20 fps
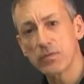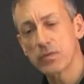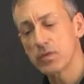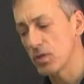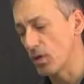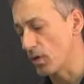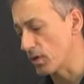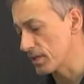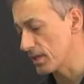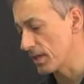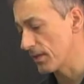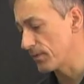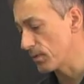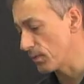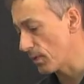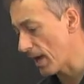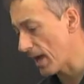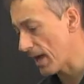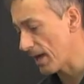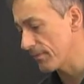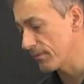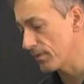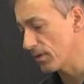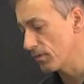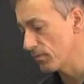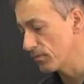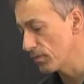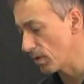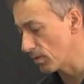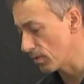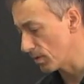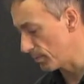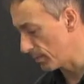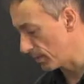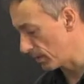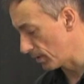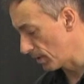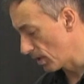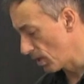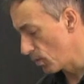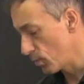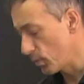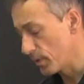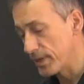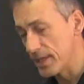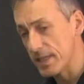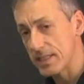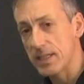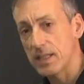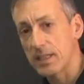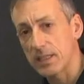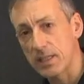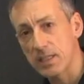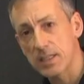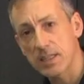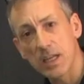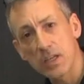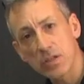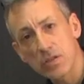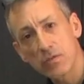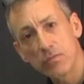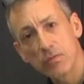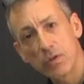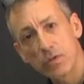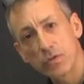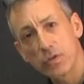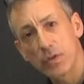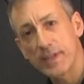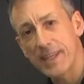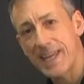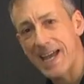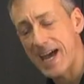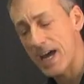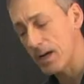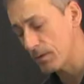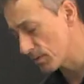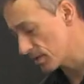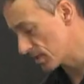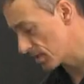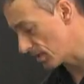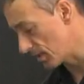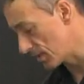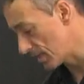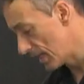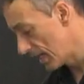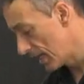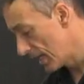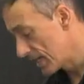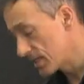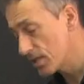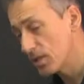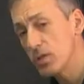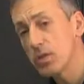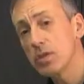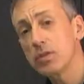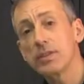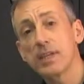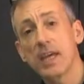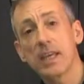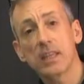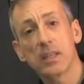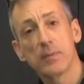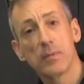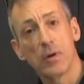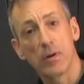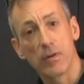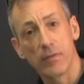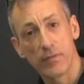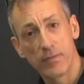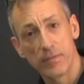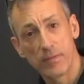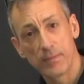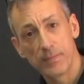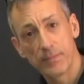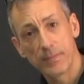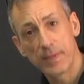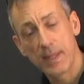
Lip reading: you've got if you have a rolling mill with these little extension rolls on the outside is that you can take them off